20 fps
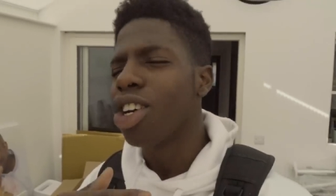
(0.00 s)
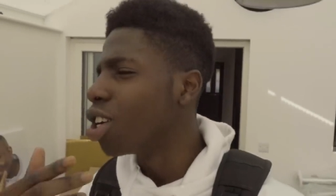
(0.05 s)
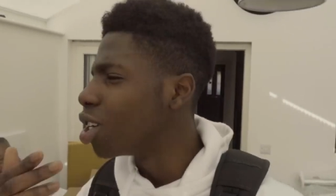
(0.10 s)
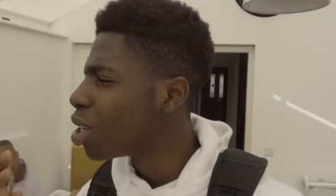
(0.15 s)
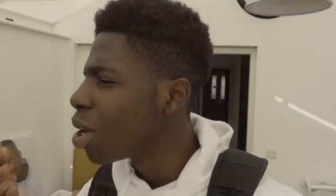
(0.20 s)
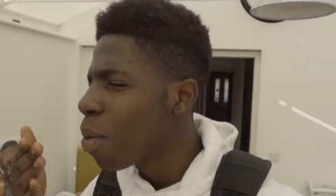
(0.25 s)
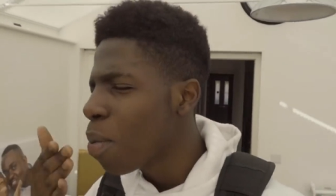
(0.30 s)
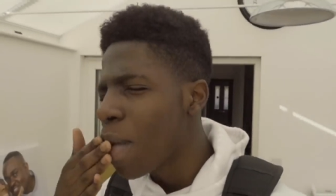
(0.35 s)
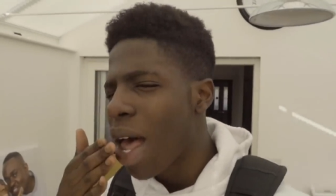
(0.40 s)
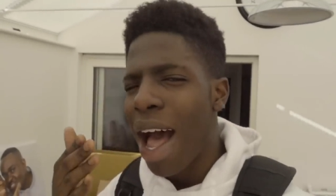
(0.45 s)

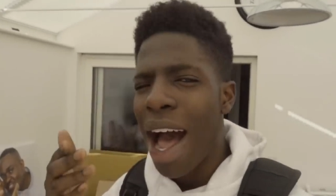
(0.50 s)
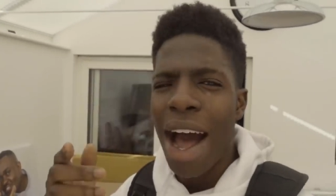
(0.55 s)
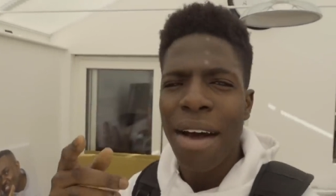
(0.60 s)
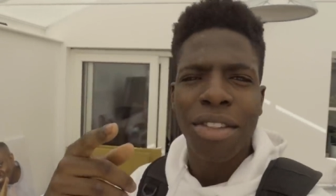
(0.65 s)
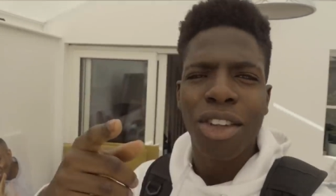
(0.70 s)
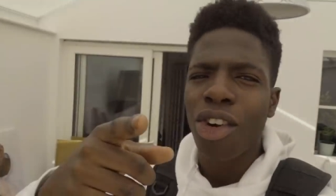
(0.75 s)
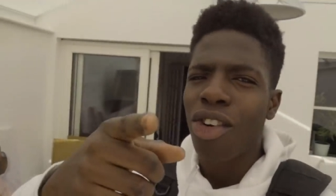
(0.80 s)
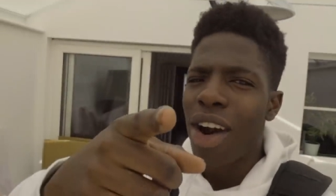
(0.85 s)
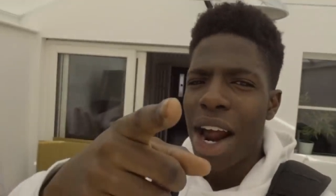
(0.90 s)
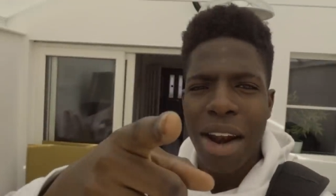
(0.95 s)
because I have
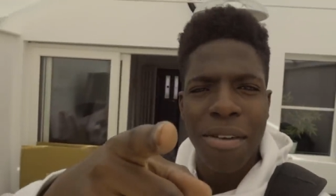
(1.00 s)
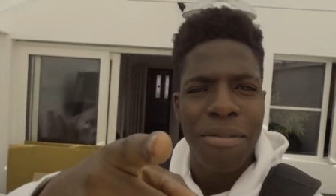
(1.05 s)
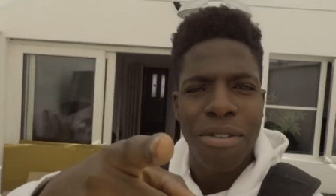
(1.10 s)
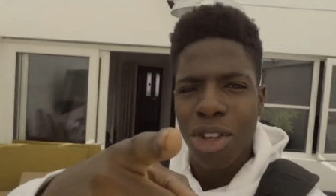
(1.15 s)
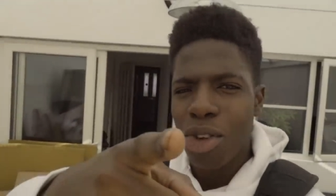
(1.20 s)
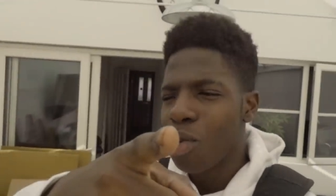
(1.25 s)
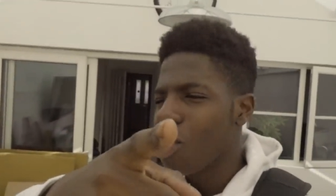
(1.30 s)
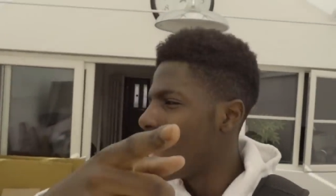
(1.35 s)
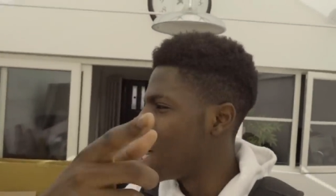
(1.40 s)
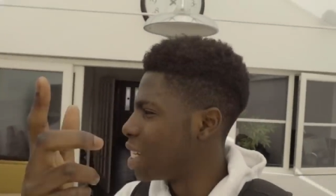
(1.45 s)
to grind for
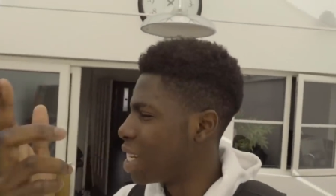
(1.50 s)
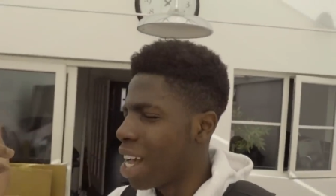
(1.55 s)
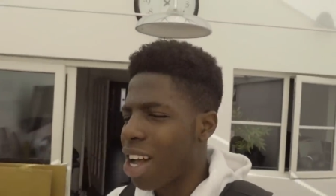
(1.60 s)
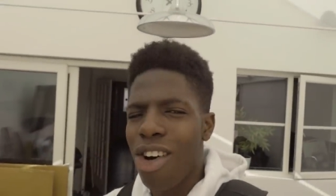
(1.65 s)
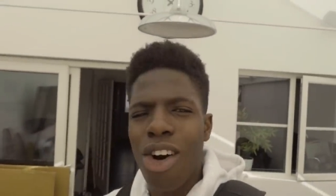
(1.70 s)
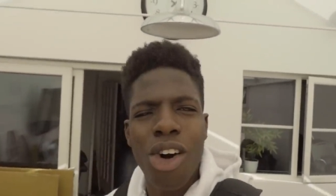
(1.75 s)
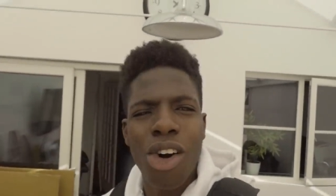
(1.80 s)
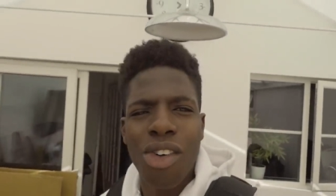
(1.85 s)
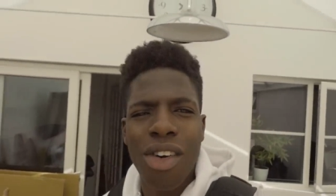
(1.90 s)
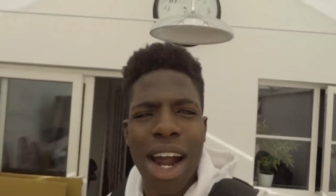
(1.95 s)
you guys. I've
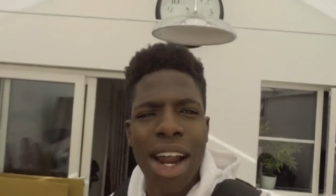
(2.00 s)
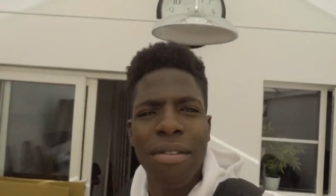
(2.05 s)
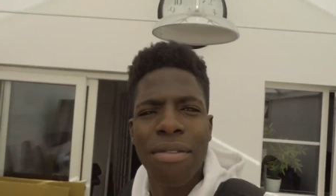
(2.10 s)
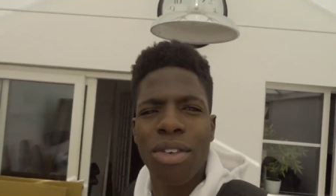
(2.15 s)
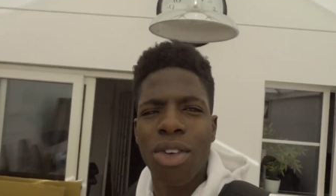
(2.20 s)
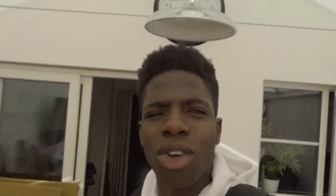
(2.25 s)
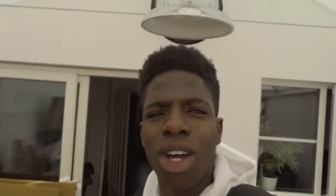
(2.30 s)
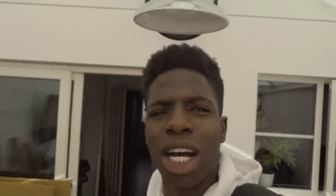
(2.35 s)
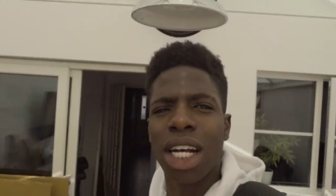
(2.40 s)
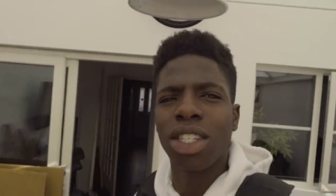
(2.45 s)
got to grind
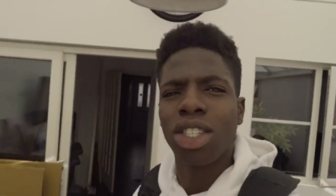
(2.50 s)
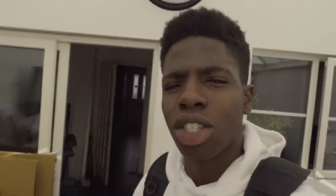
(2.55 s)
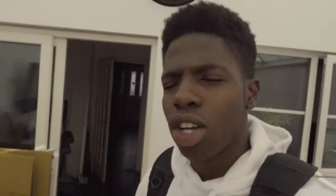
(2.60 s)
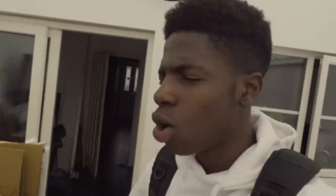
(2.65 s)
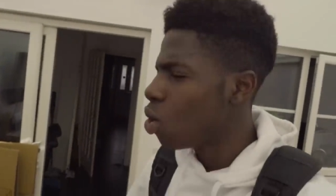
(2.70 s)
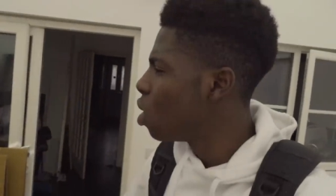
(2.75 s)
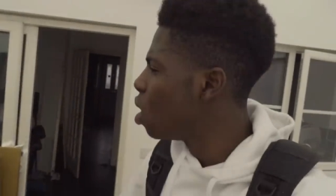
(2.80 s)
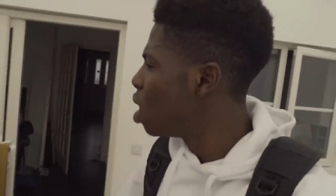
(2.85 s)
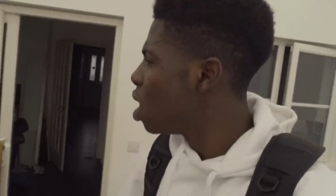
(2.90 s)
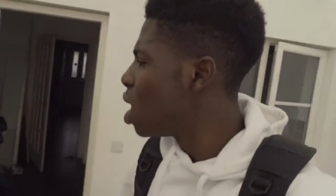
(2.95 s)
for you guys.
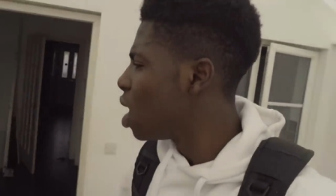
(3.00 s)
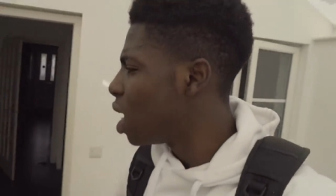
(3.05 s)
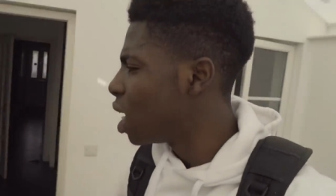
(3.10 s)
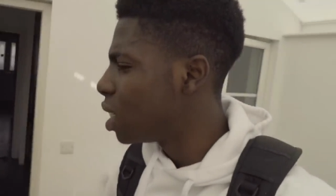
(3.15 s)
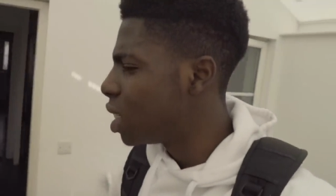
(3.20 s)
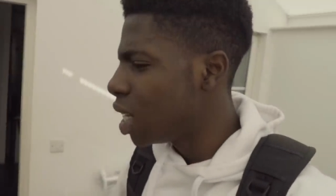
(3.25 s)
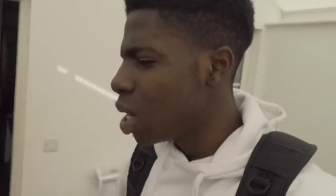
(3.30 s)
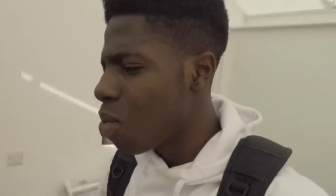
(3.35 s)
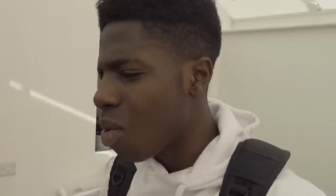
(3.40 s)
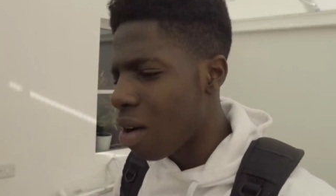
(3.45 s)
So
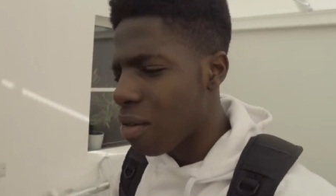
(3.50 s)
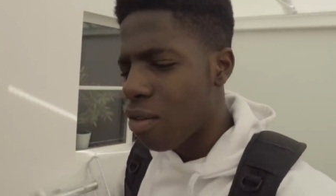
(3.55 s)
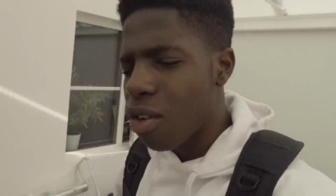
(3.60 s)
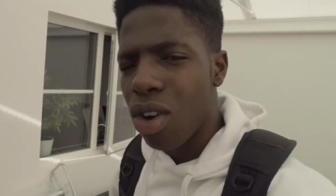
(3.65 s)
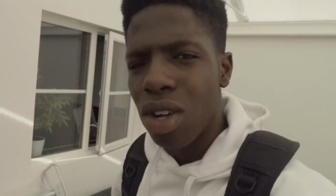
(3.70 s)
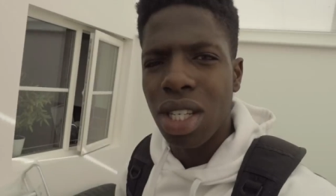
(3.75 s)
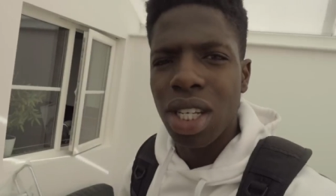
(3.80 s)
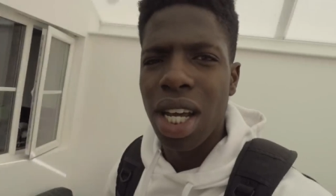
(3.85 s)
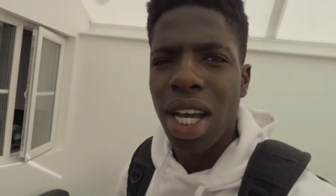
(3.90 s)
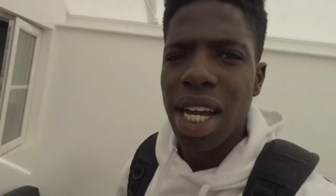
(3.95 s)
let's see what I've
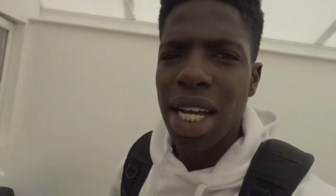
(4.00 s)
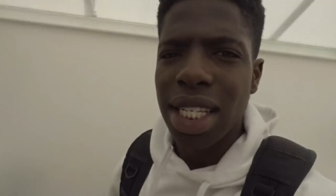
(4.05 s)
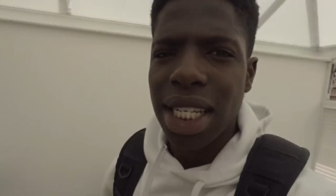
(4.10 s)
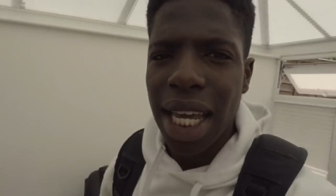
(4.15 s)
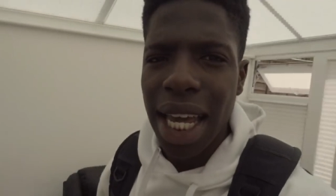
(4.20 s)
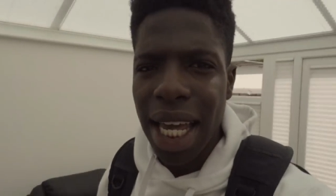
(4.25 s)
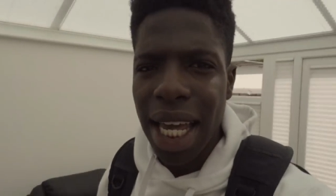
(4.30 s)
got to